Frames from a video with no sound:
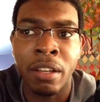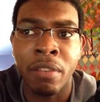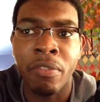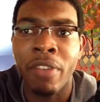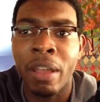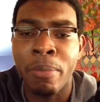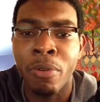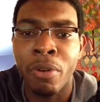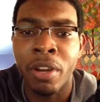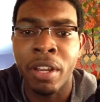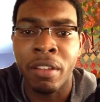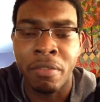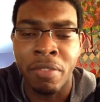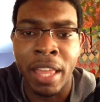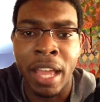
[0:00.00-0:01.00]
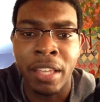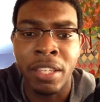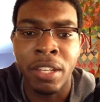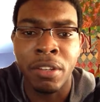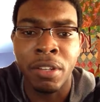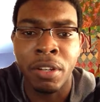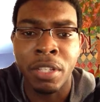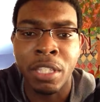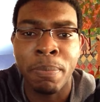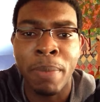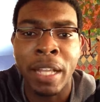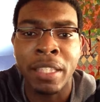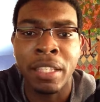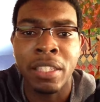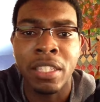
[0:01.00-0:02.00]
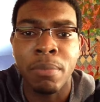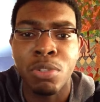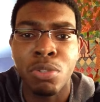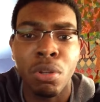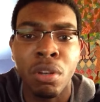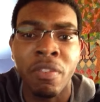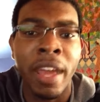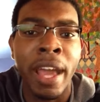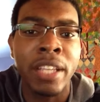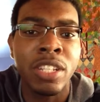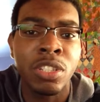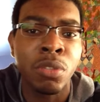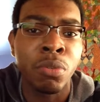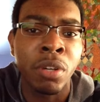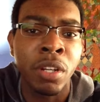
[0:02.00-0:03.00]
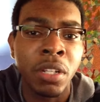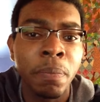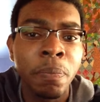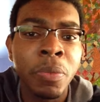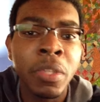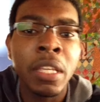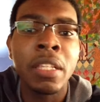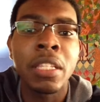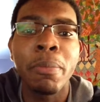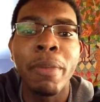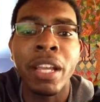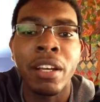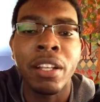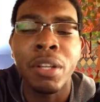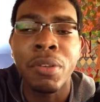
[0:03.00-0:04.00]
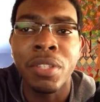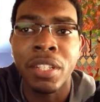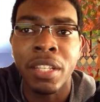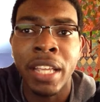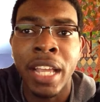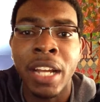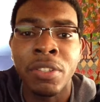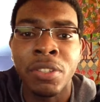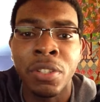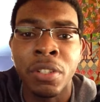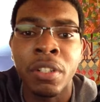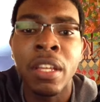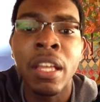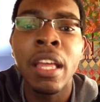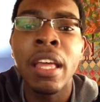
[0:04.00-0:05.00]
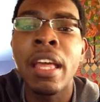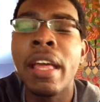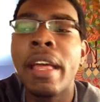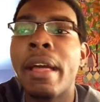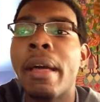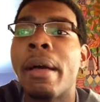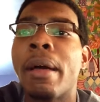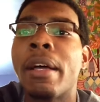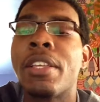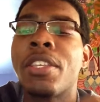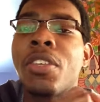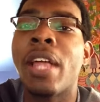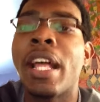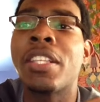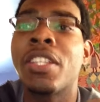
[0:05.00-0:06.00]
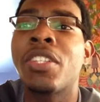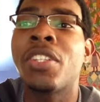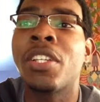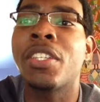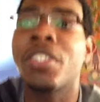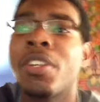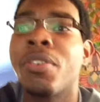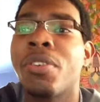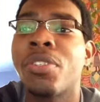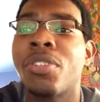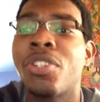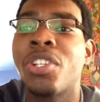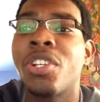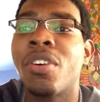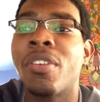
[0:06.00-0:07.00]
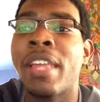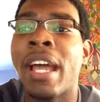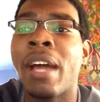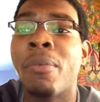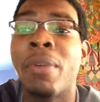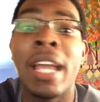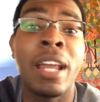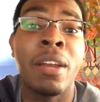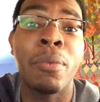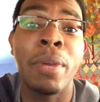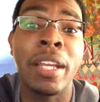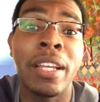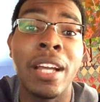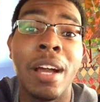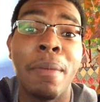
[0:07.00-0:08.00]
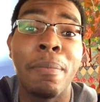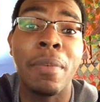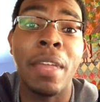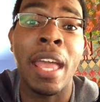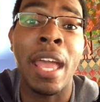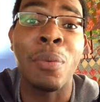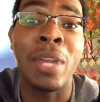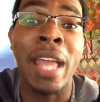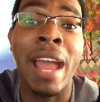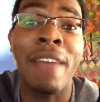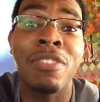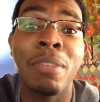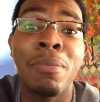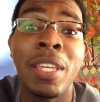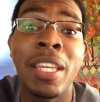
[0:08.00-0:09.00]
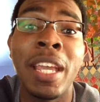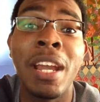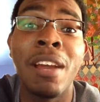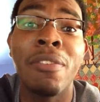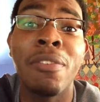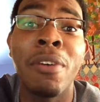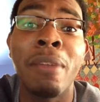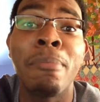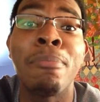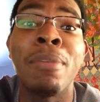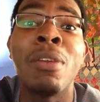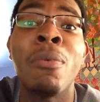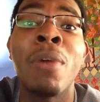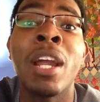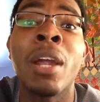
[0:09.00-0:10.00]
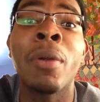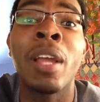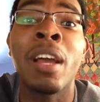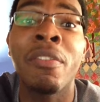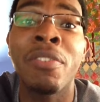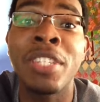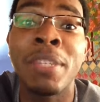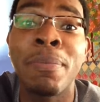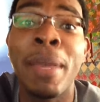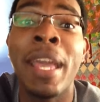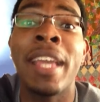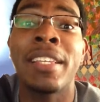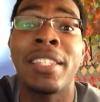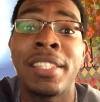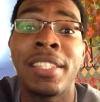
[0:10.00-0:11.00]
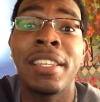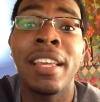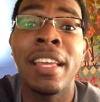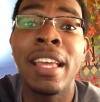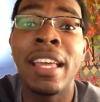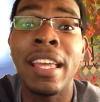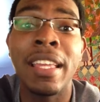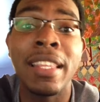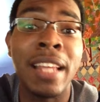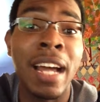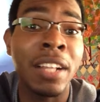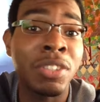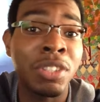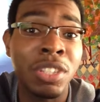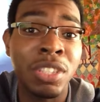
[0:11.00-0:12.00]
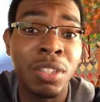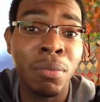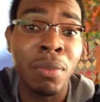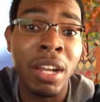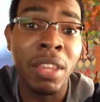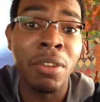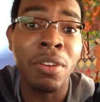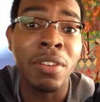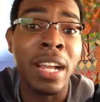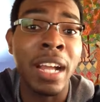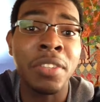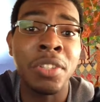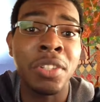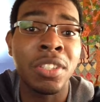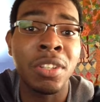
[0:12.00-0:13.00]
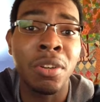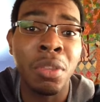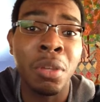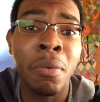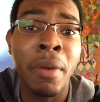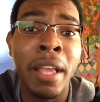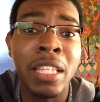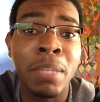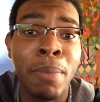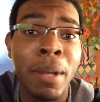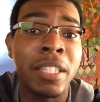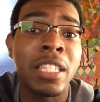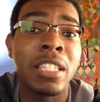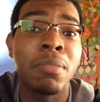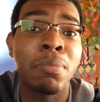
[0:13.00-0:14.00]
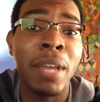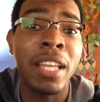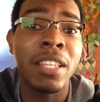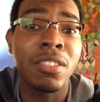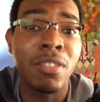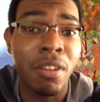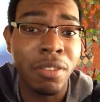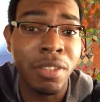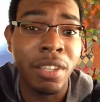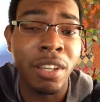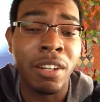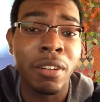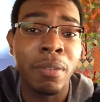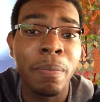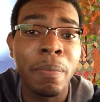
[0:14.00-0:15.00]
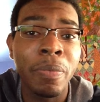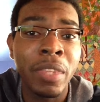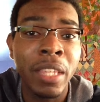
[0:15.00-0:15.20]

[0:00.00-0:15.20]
February of that year, they're expecting some sort of asteroid to make a close encounter. So that just goes to show that we got to wake up, and we have to be careful and be wary of space. Not just the weather, not just earthquakes, but space also